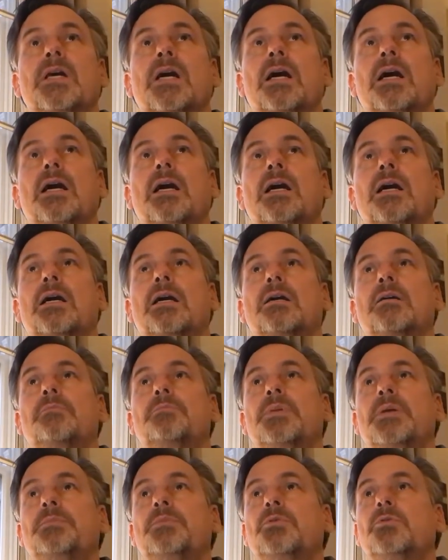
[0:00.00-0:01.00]
uh,
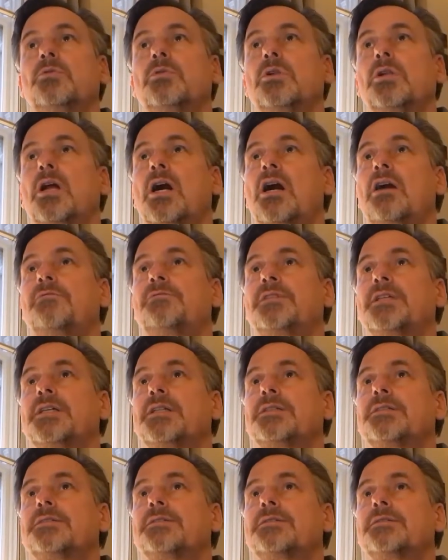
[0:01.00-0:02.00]
people will
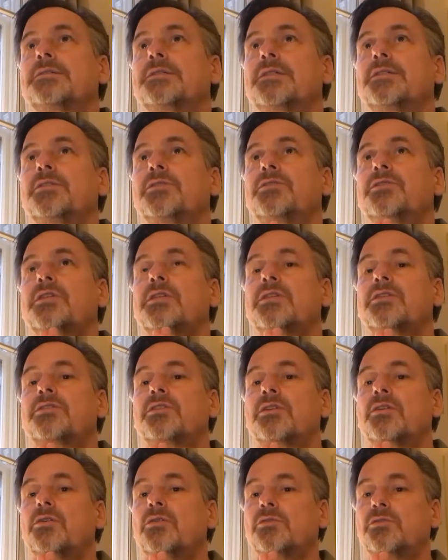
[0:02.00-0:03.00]
often, and you'll see this
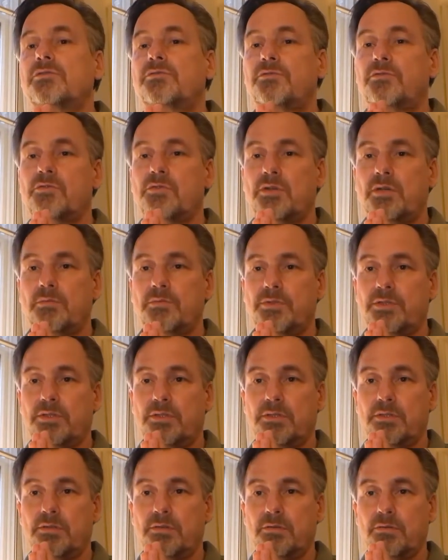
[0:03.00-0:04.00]
in older forms
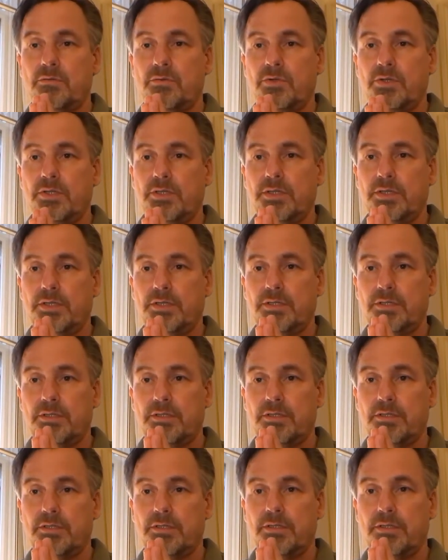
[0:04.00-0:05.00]
and really
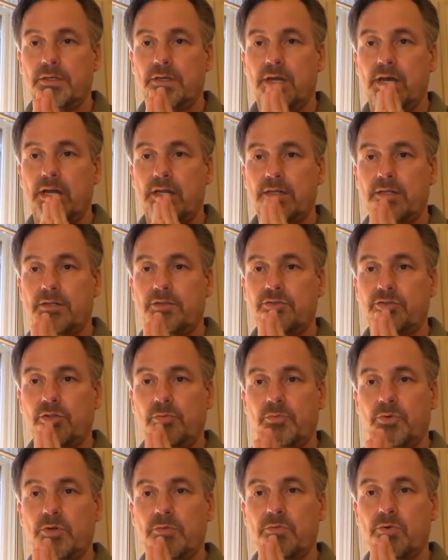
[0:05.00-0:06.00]
not
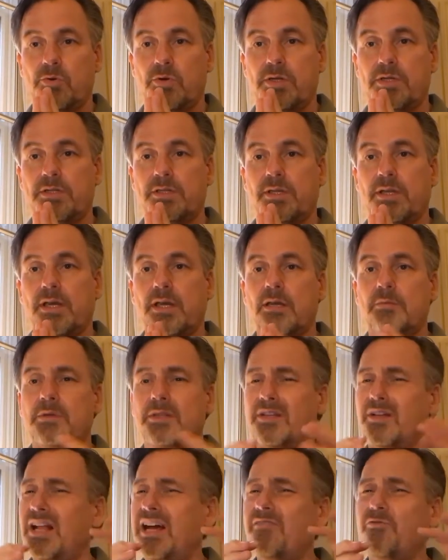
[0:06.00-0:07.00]
super important today, but
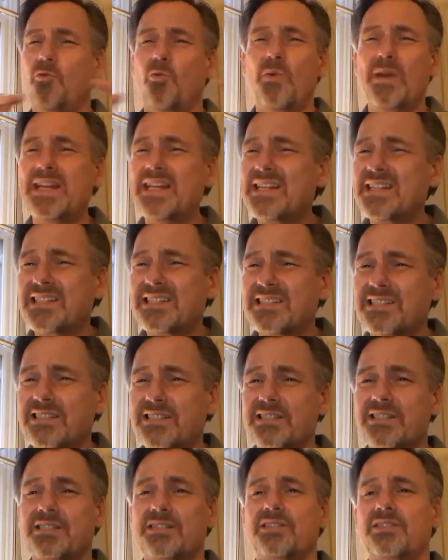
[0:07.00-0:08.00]
they'll have
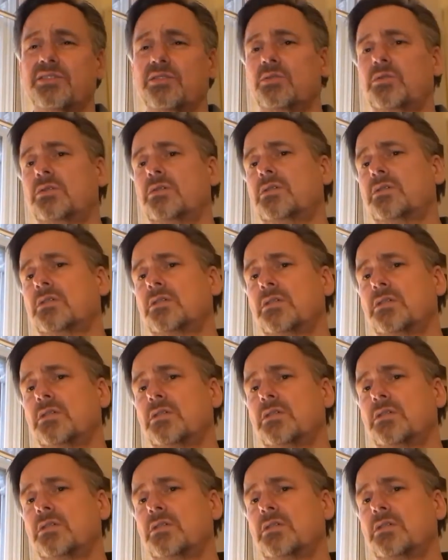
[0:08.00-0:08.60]
witnesses or